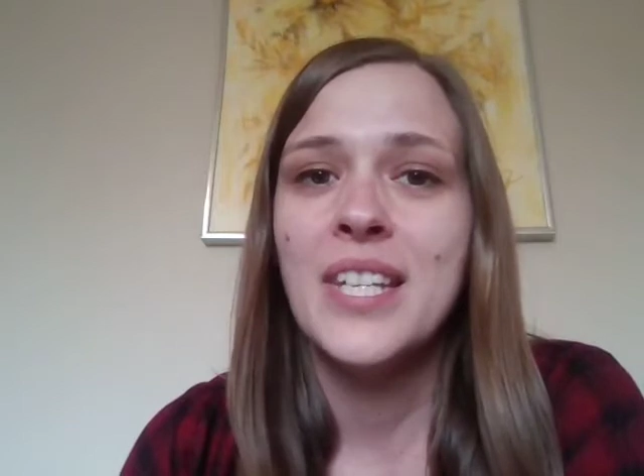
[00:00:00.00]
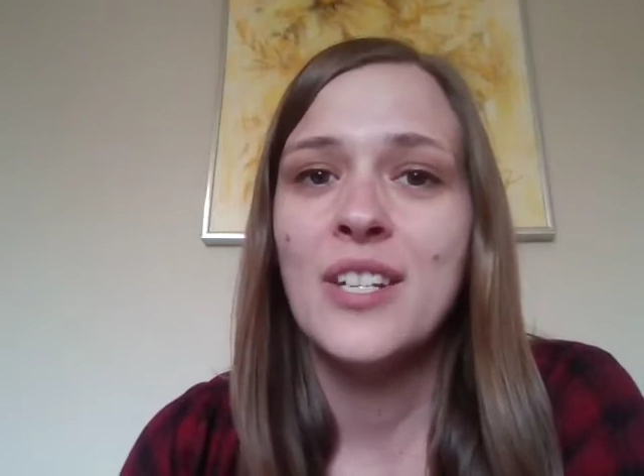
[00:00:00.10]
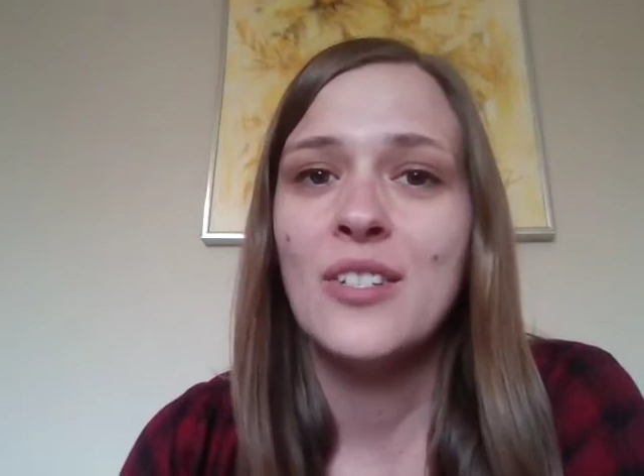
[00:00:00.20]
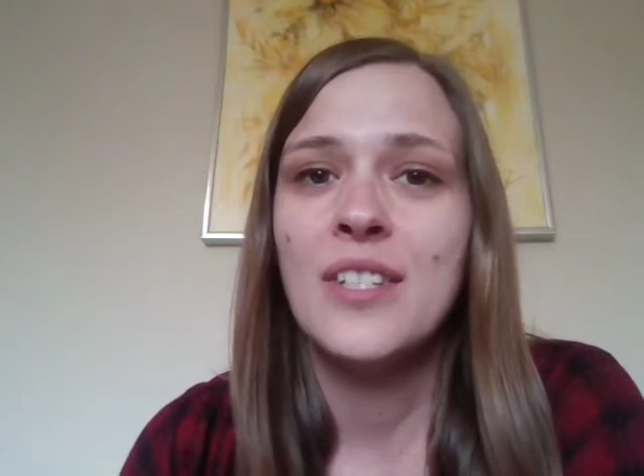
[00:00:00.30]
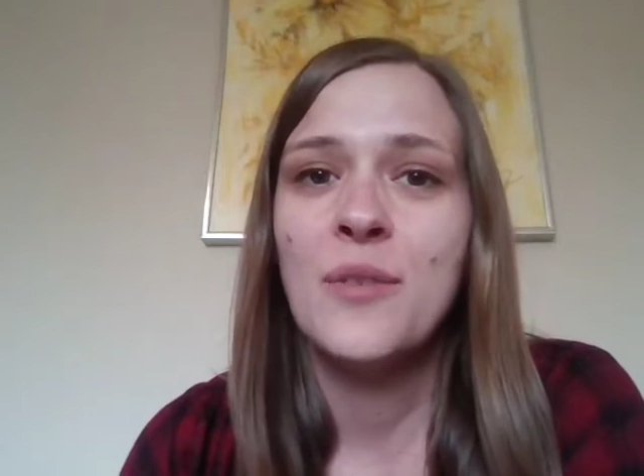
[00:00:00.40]

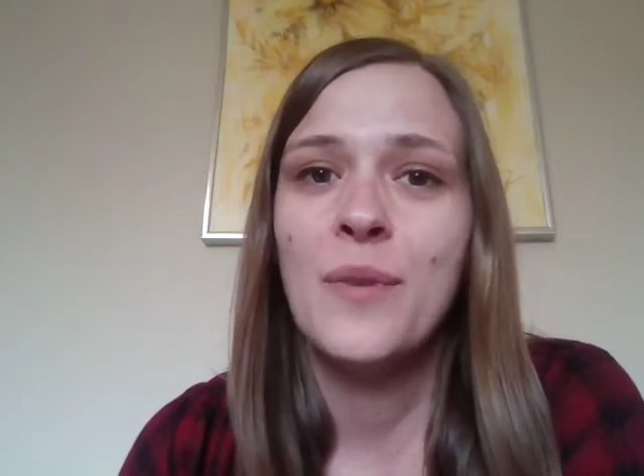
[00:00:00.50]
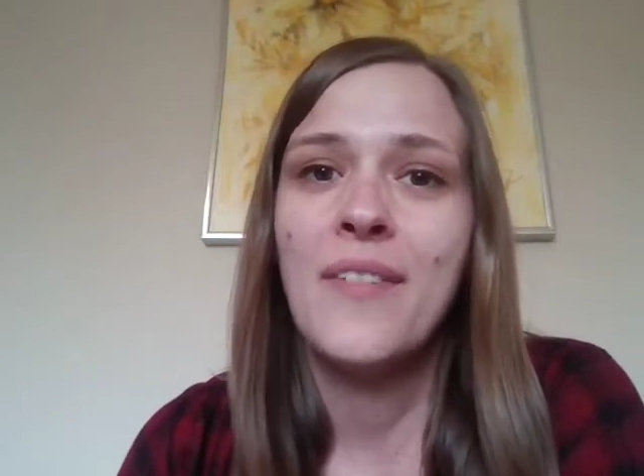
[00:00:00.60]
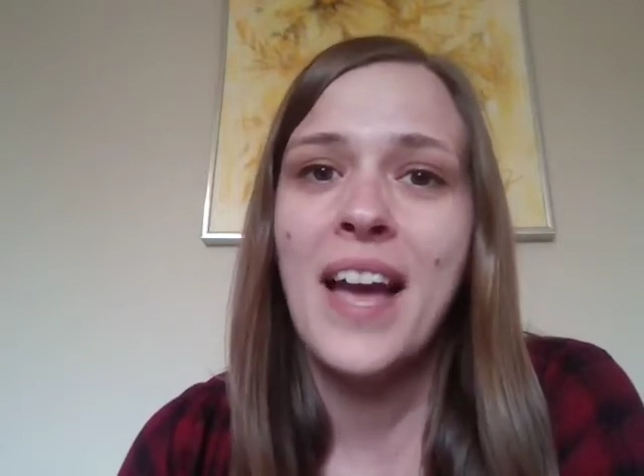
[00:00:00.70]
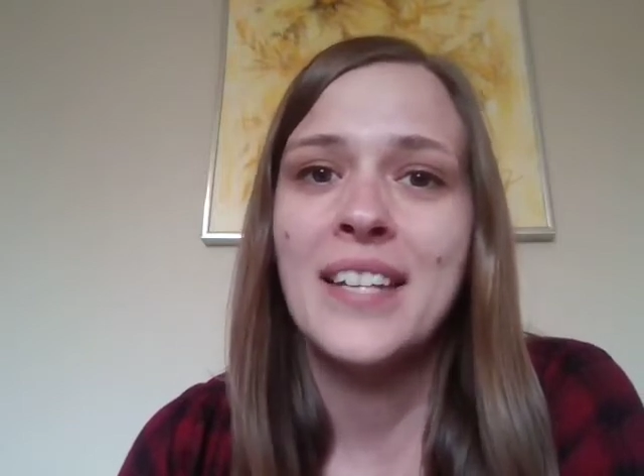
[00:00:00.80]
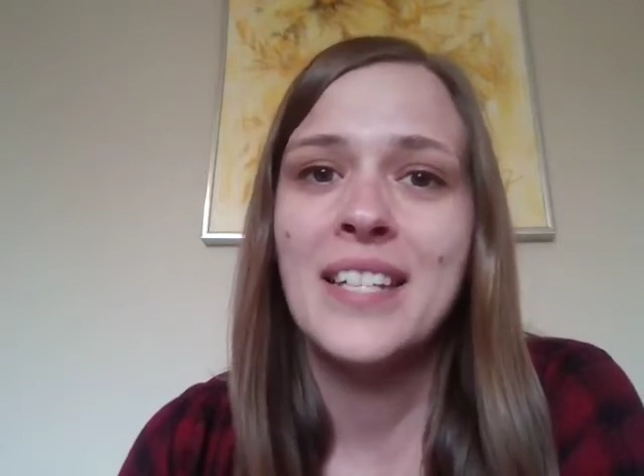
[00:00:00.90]
years that we've
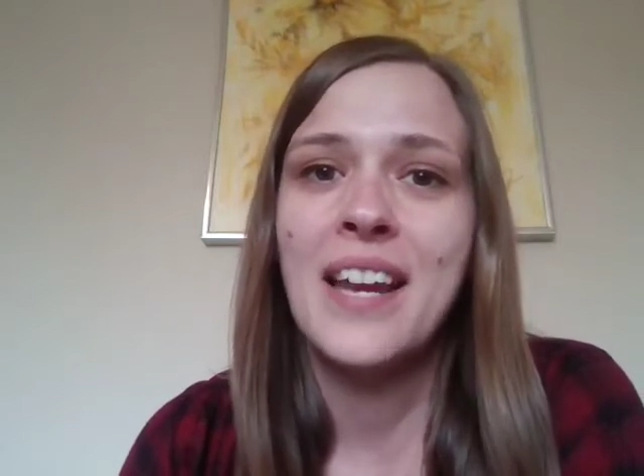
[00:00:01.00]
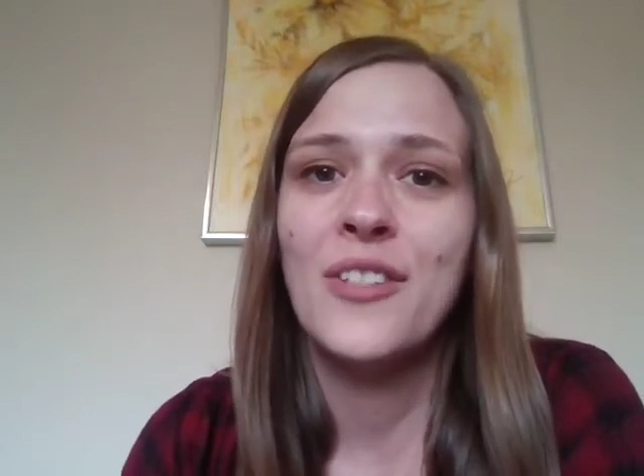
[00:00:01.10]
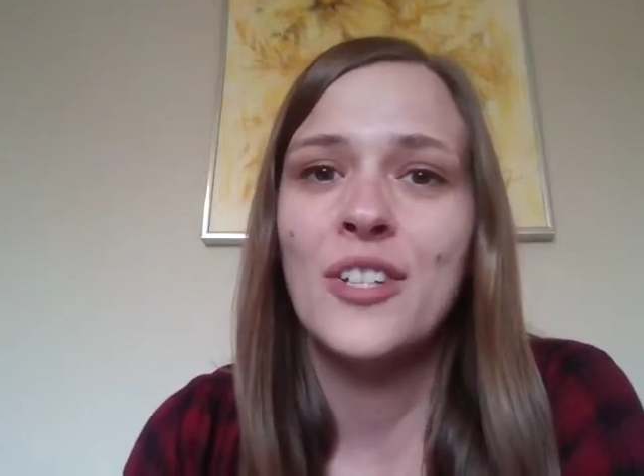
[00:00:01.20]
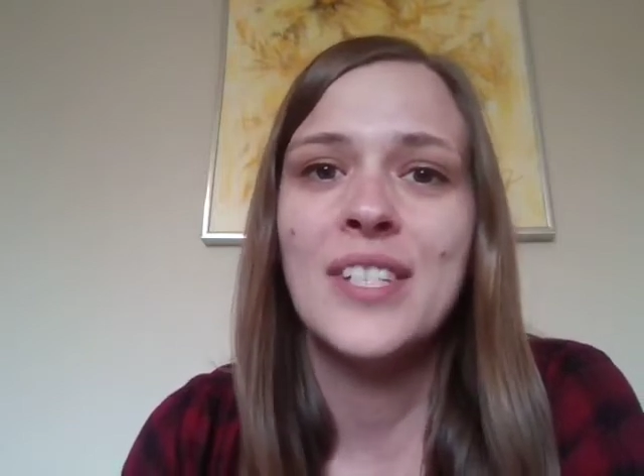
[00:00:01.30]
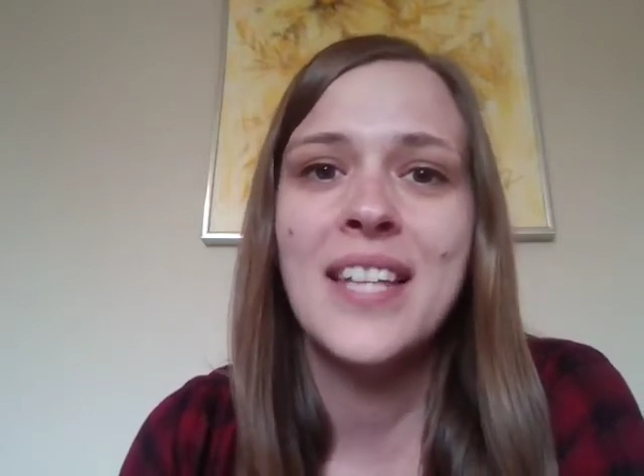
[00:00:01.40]
had
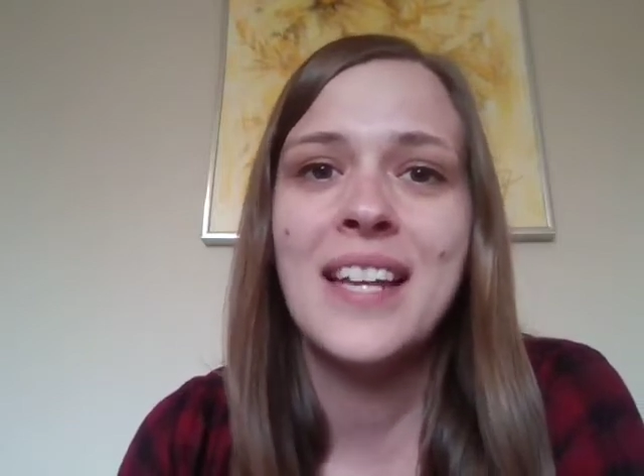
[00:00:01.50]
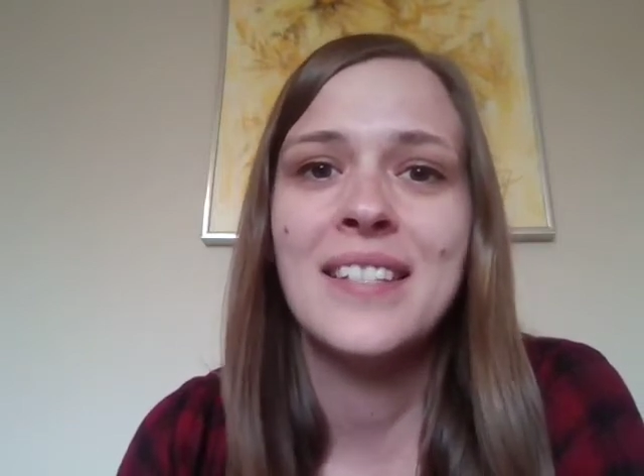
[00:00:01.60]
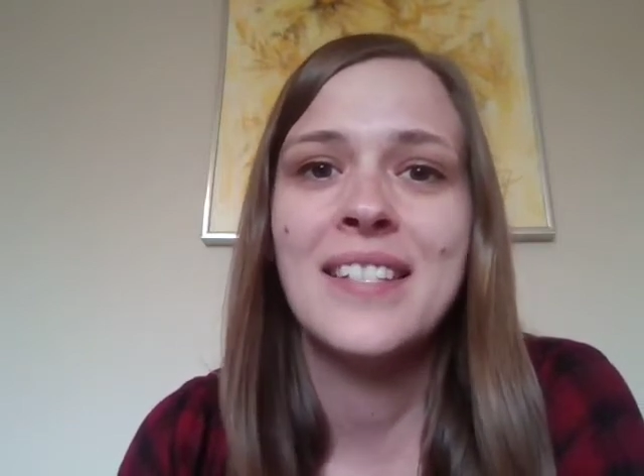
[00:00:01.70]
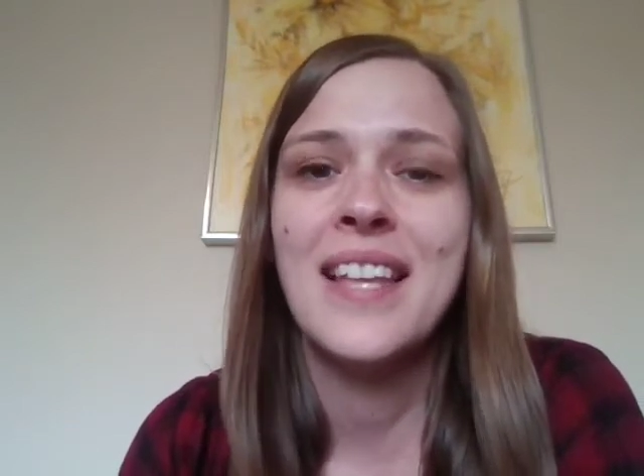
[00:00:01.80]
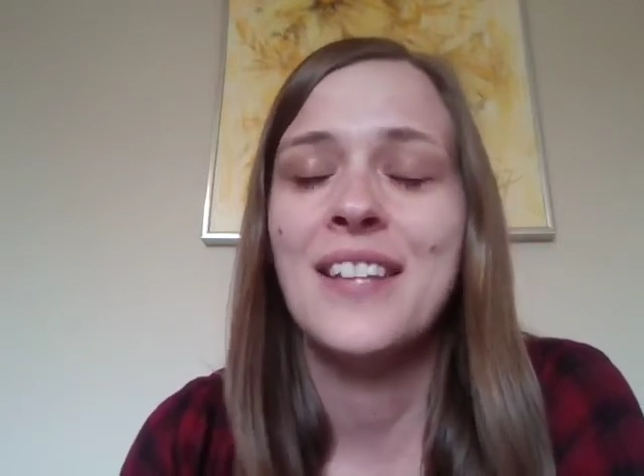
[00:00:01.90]
together since,